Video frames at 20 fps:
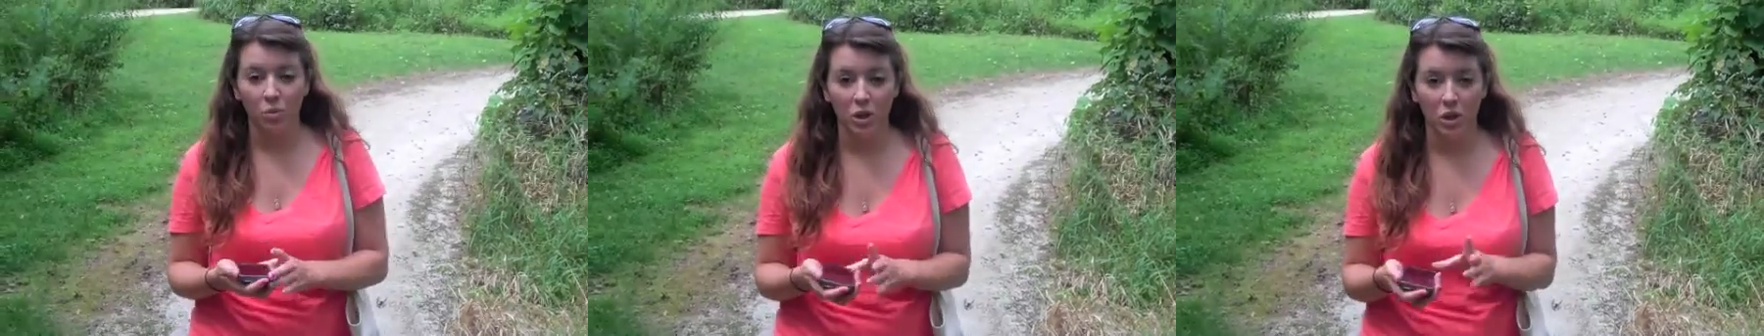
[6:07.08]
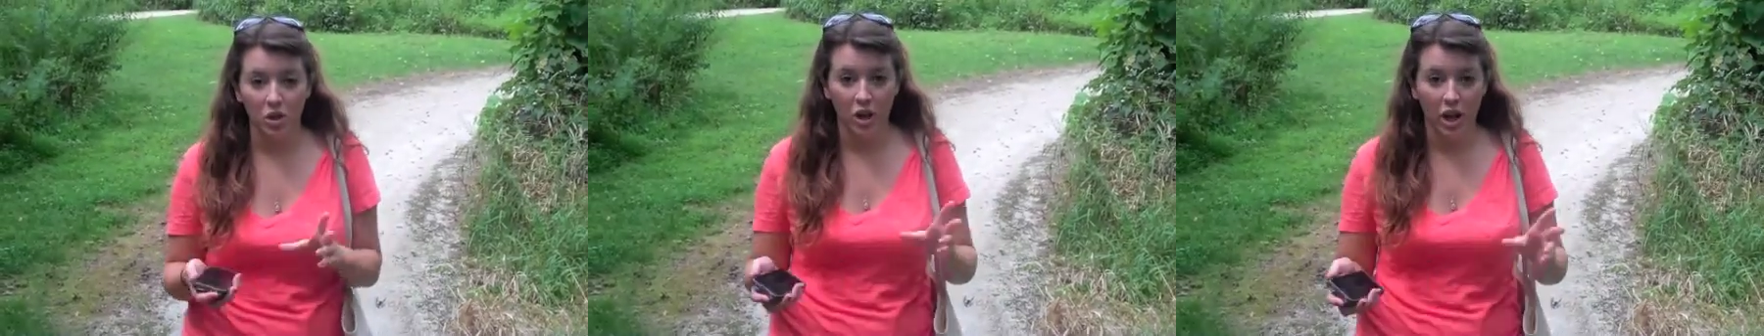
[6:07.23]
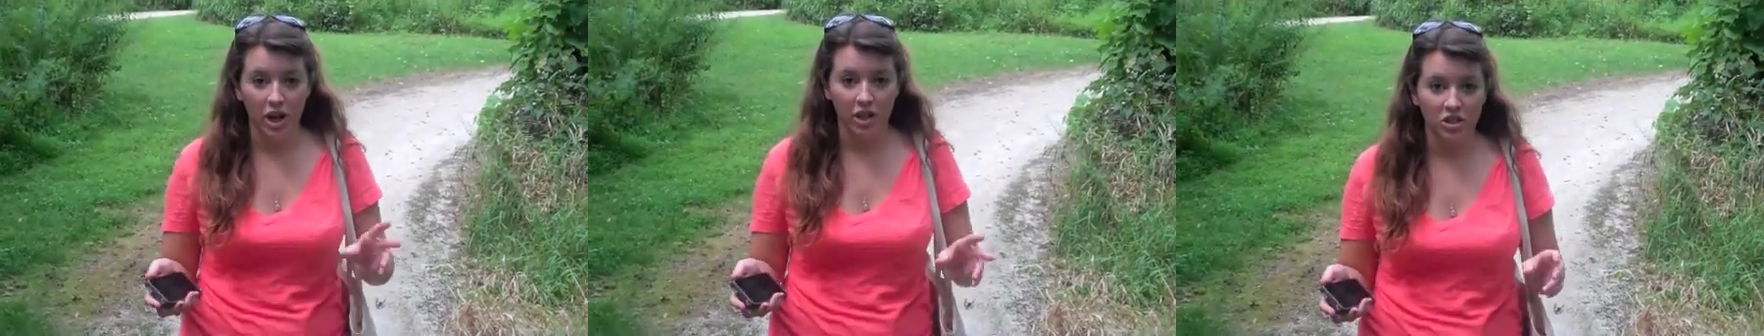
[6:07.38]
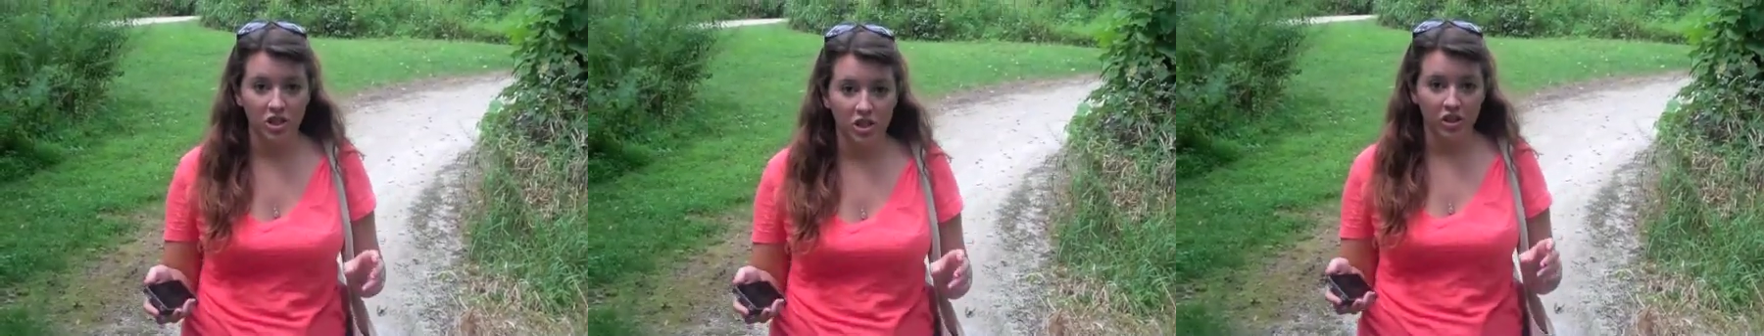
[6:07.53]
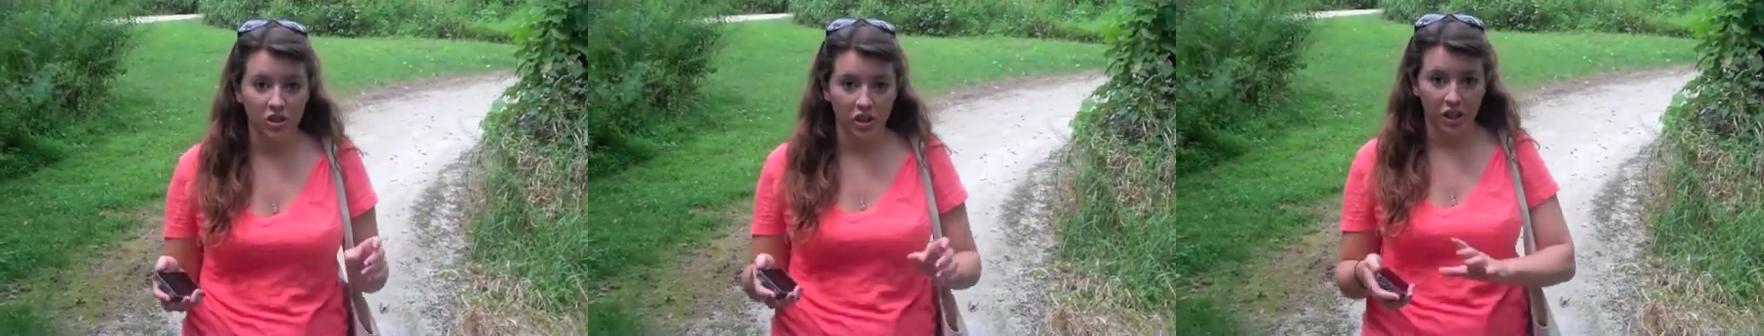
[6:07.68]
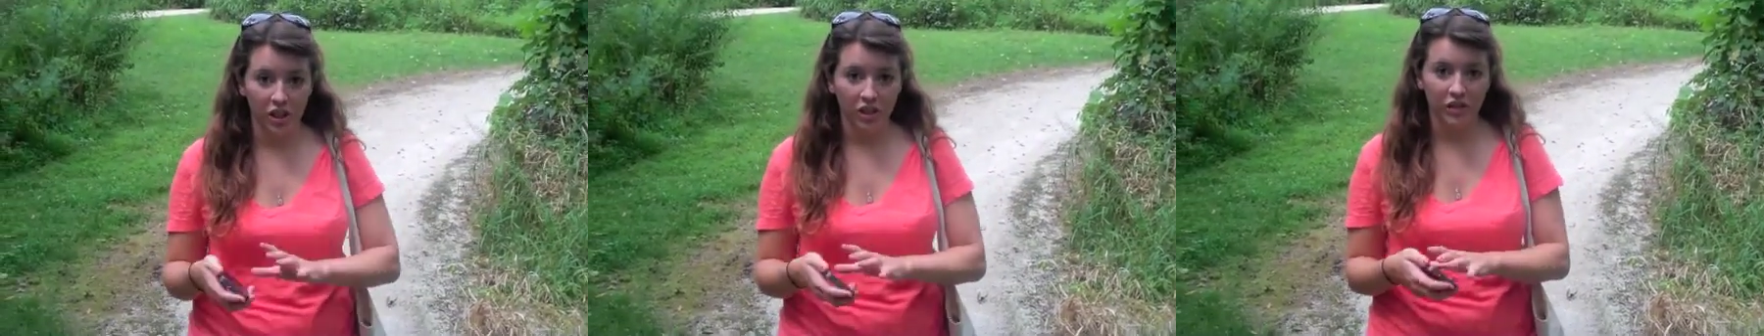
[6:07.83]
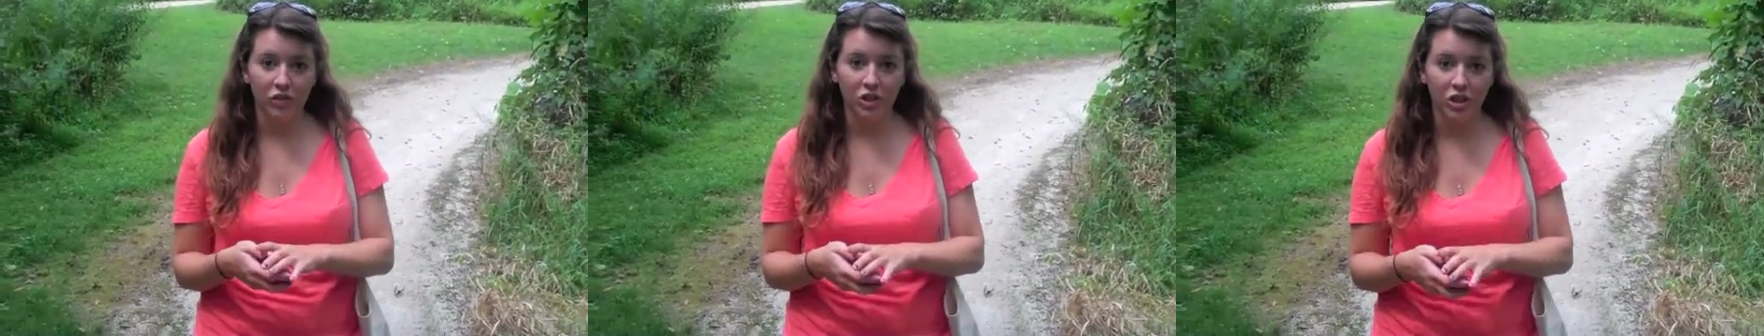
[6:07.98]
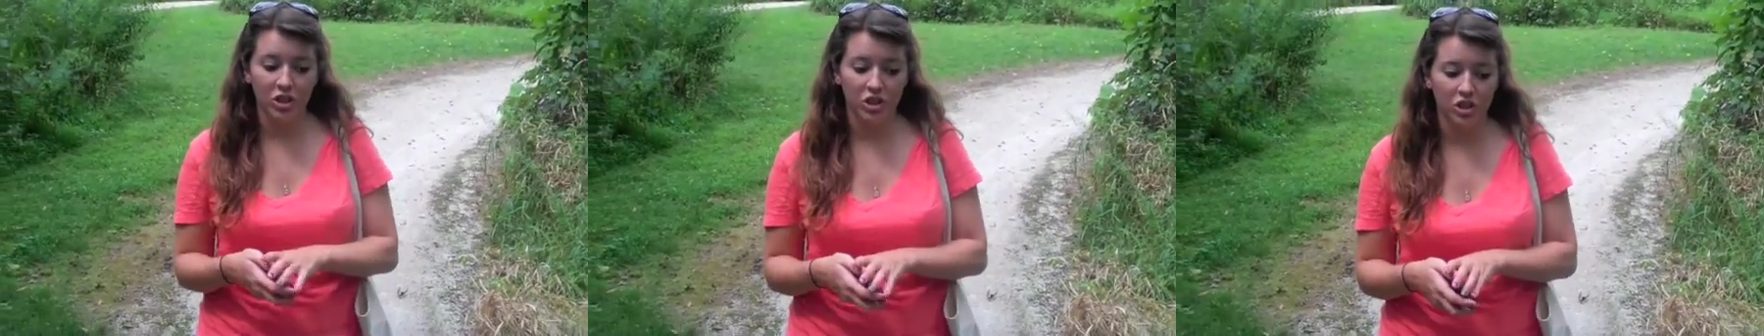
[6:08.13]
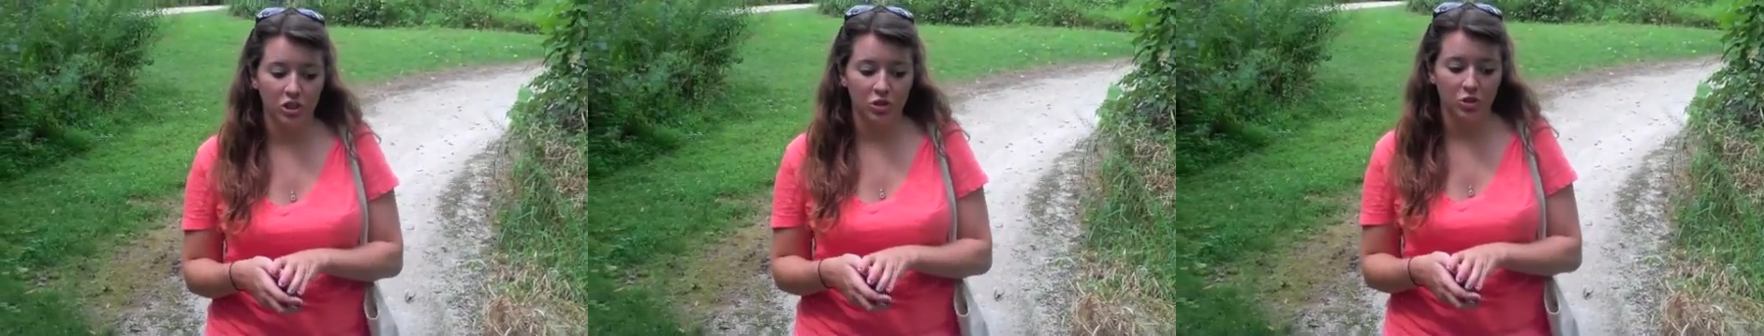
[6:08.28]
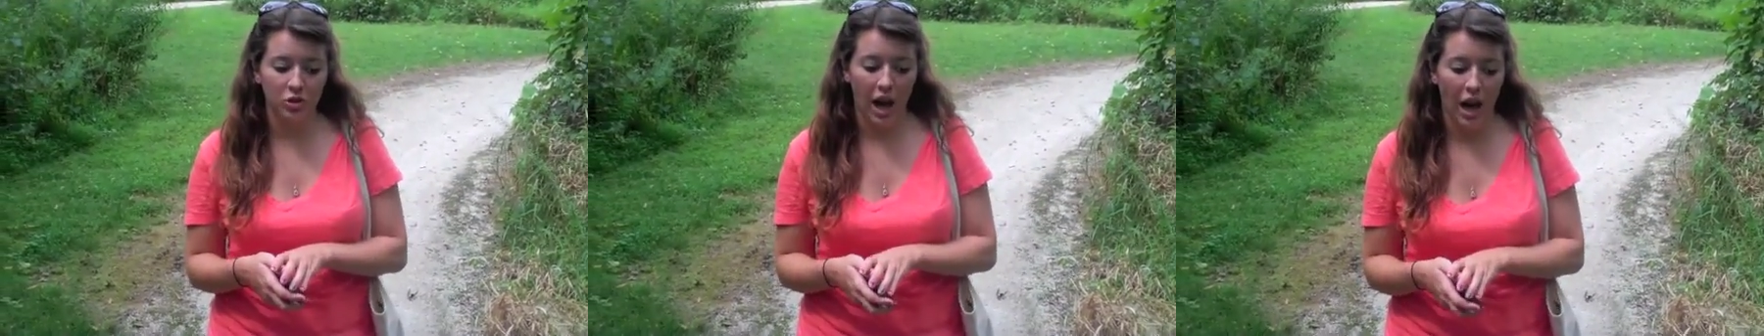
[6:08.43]
when you're actually looking for your
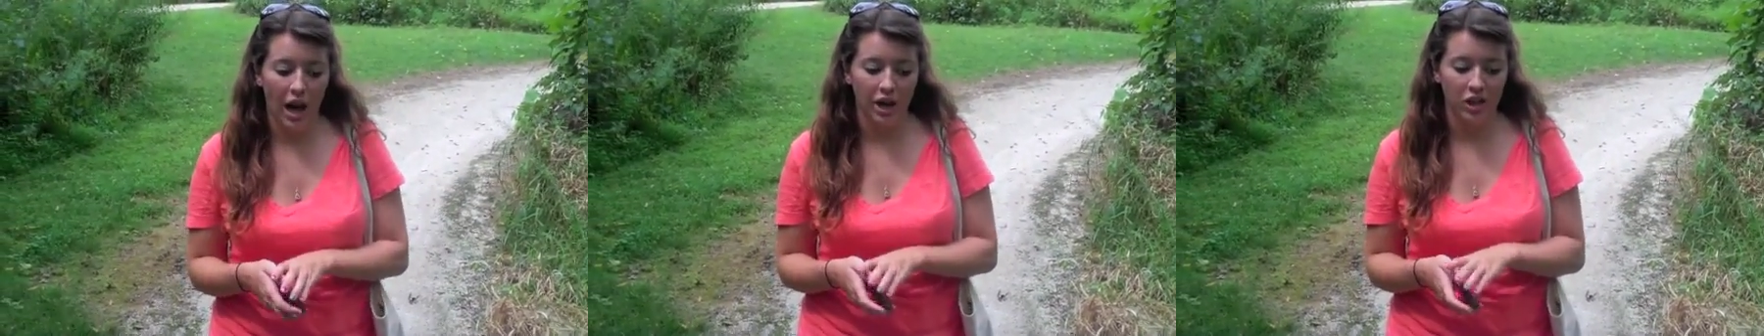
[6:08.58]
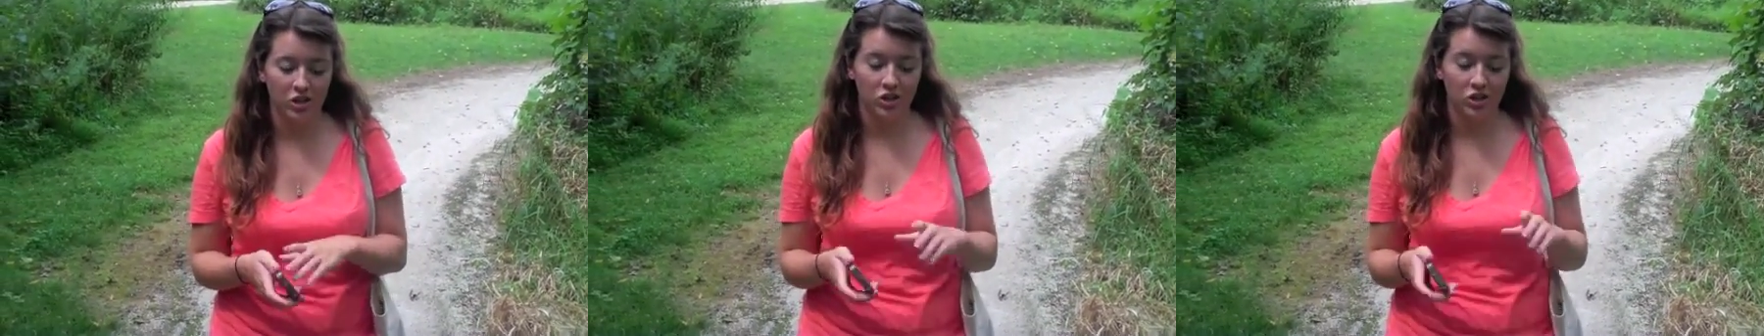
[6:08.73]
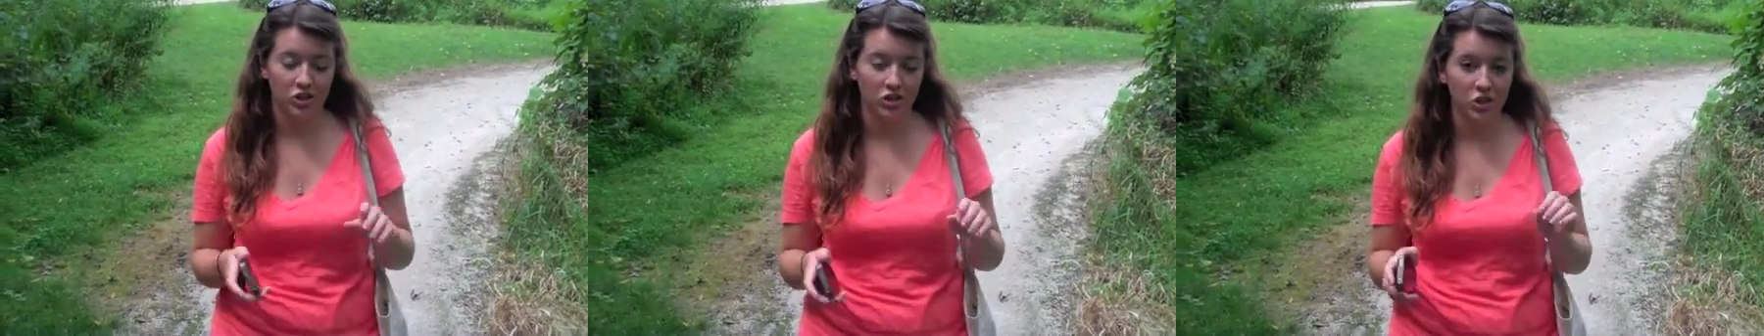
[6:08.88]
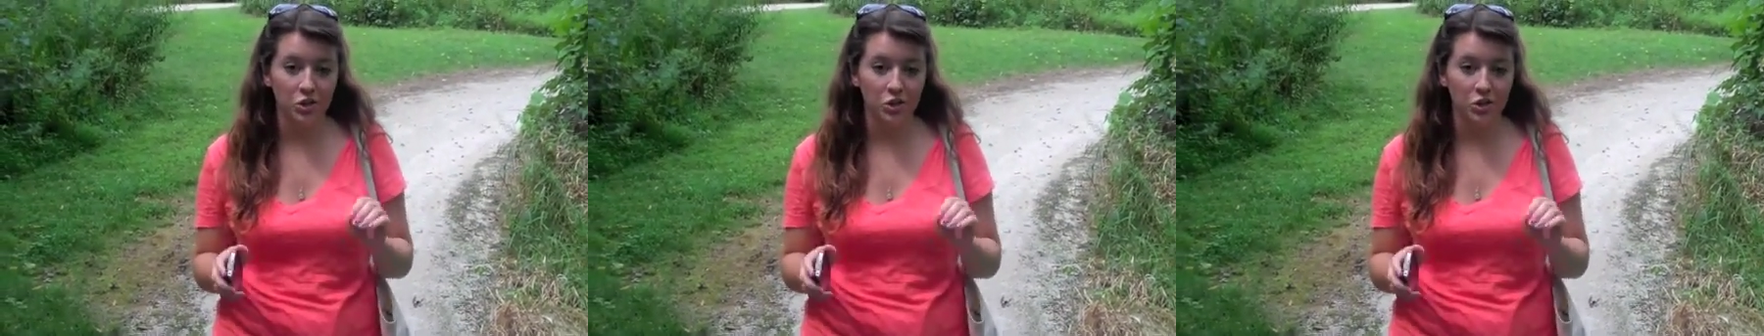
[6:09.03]
geocache,